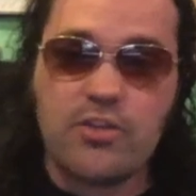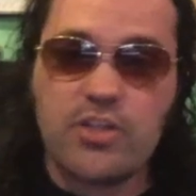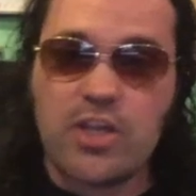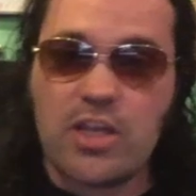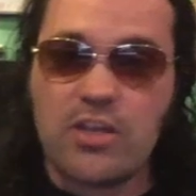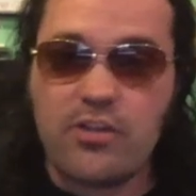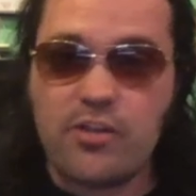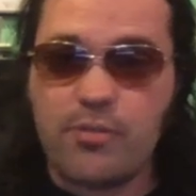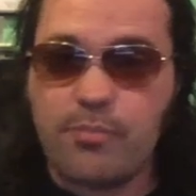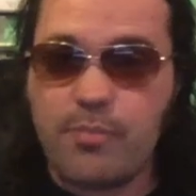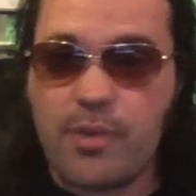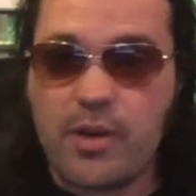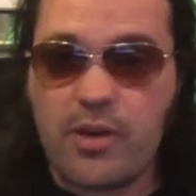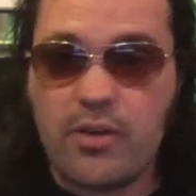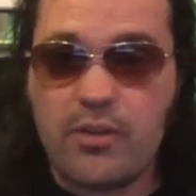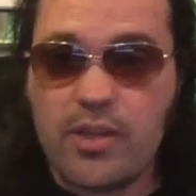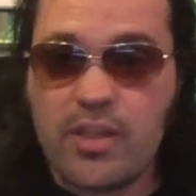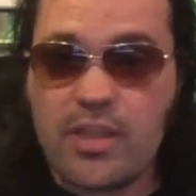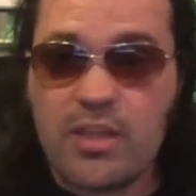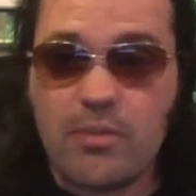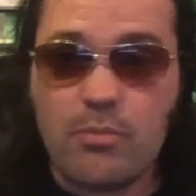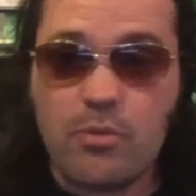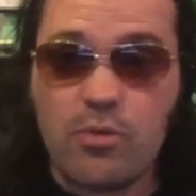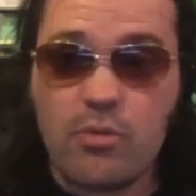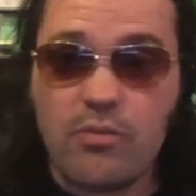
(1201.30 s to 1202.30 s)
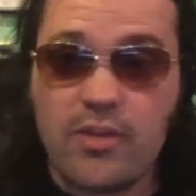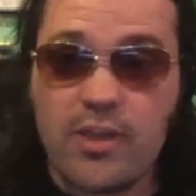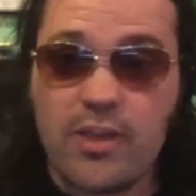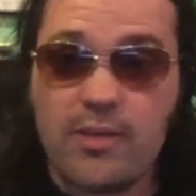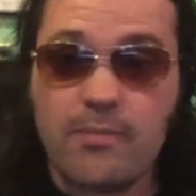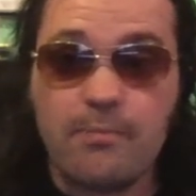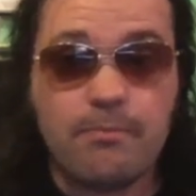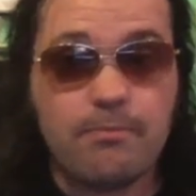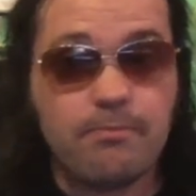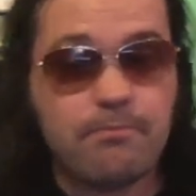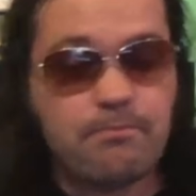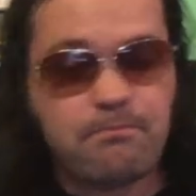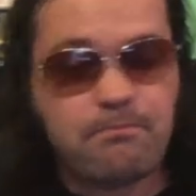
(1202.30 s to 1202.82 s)
Chandler is barely in the movie.
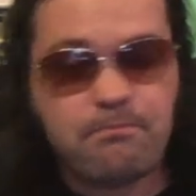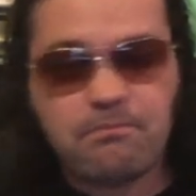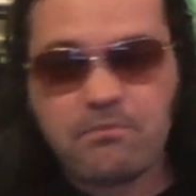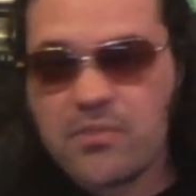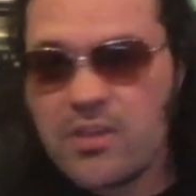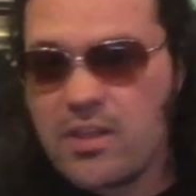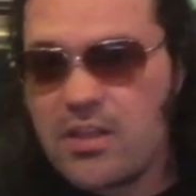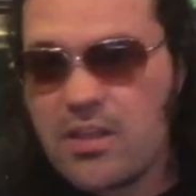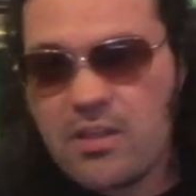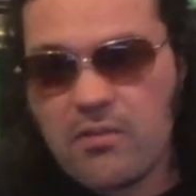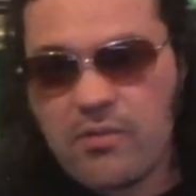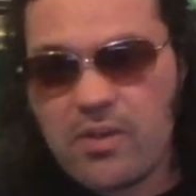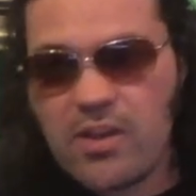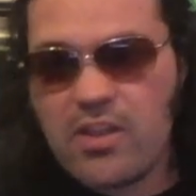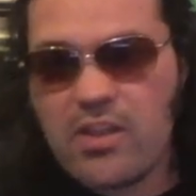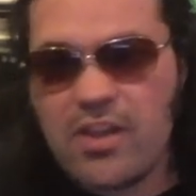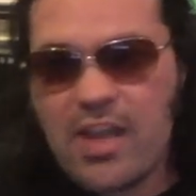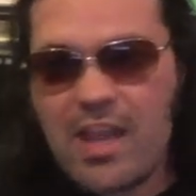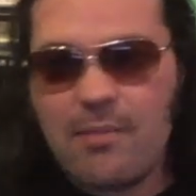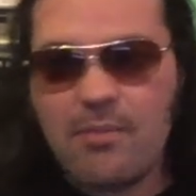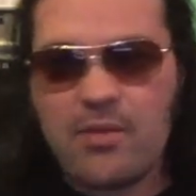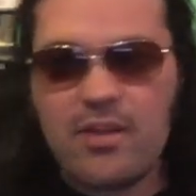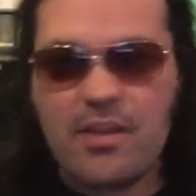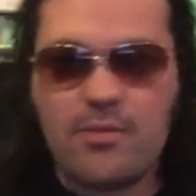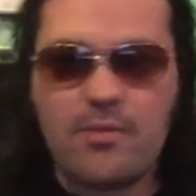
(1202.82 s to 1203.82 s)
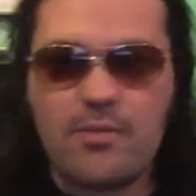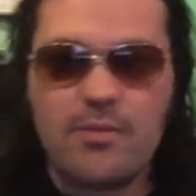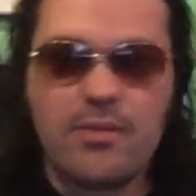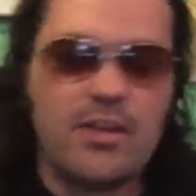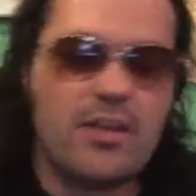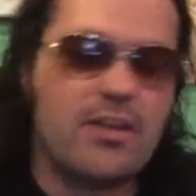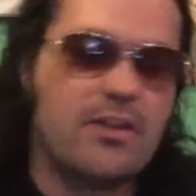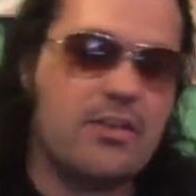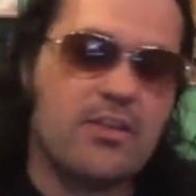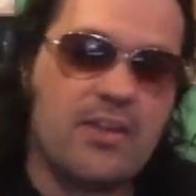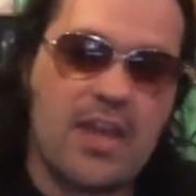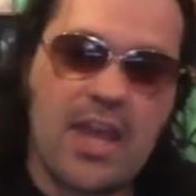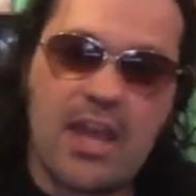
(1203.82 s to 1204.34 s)
Rather have him
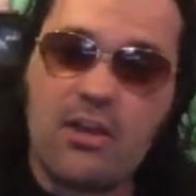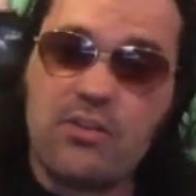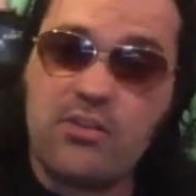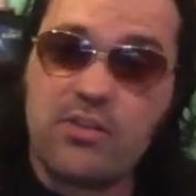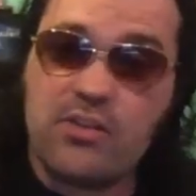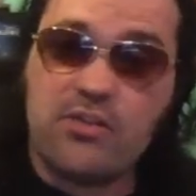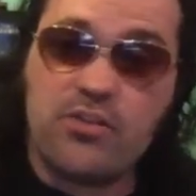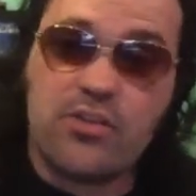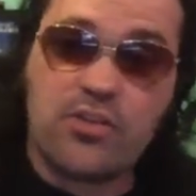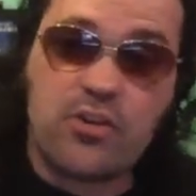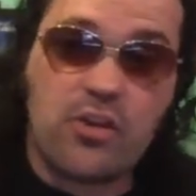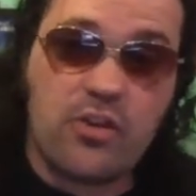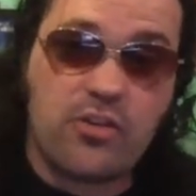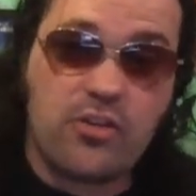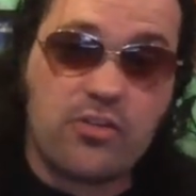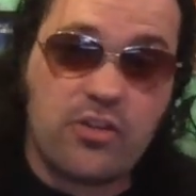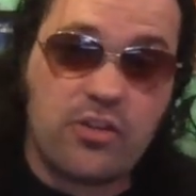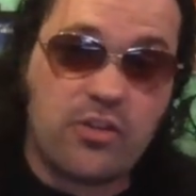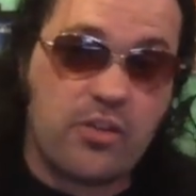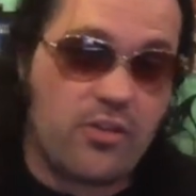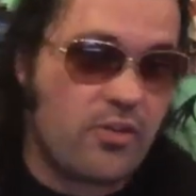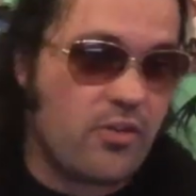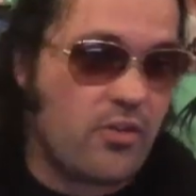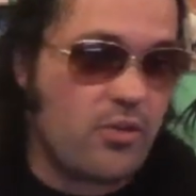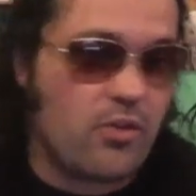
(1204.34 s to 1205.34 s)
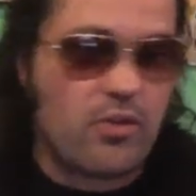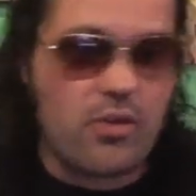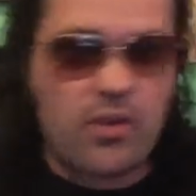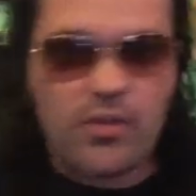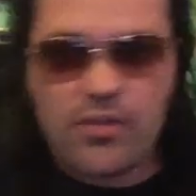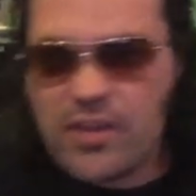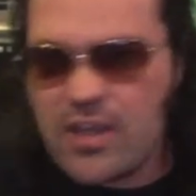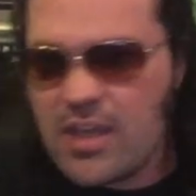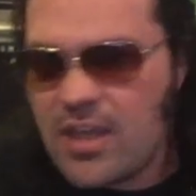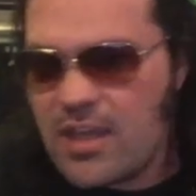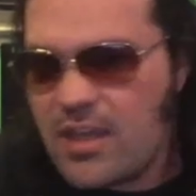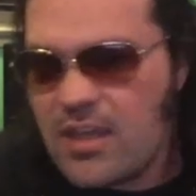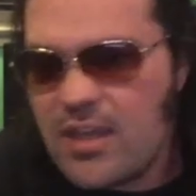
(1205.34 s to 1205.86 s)
than Alexander Skarsgård, because you don't
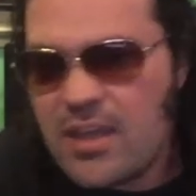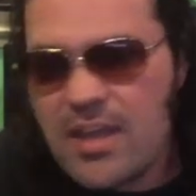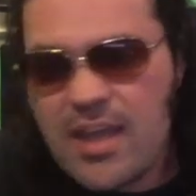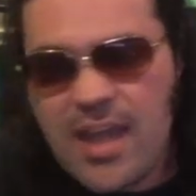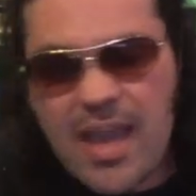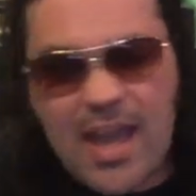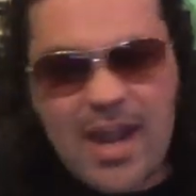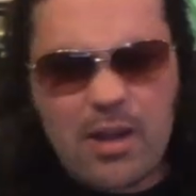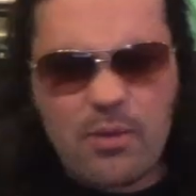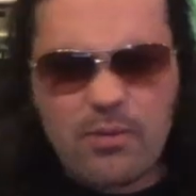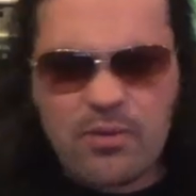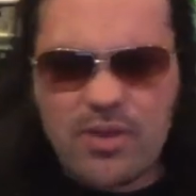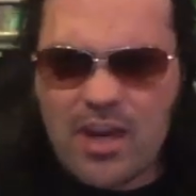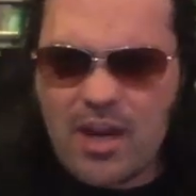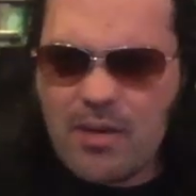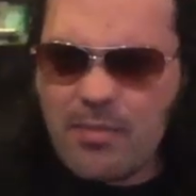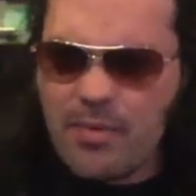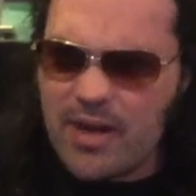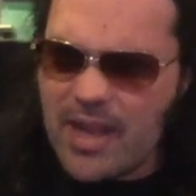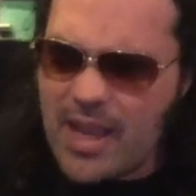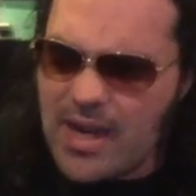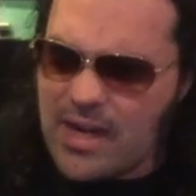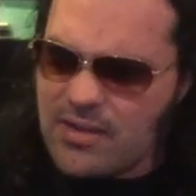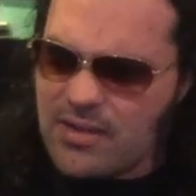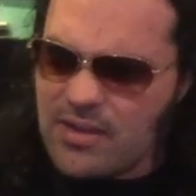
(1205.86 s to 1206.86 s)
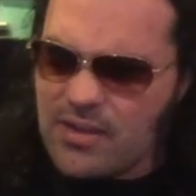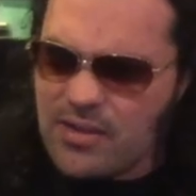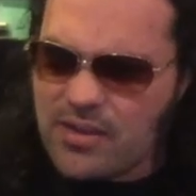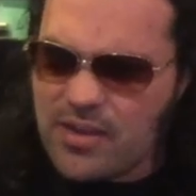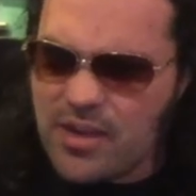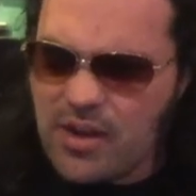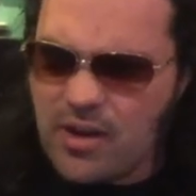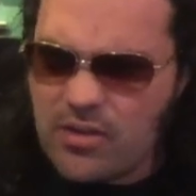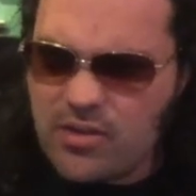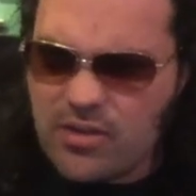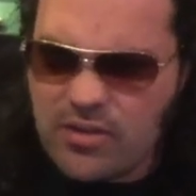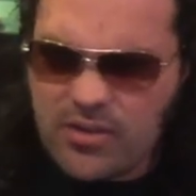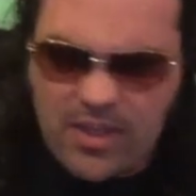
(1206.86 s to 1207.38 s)
know I don't care about any of these
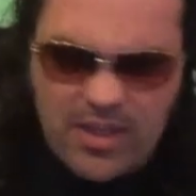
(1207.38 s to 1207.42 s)
characters.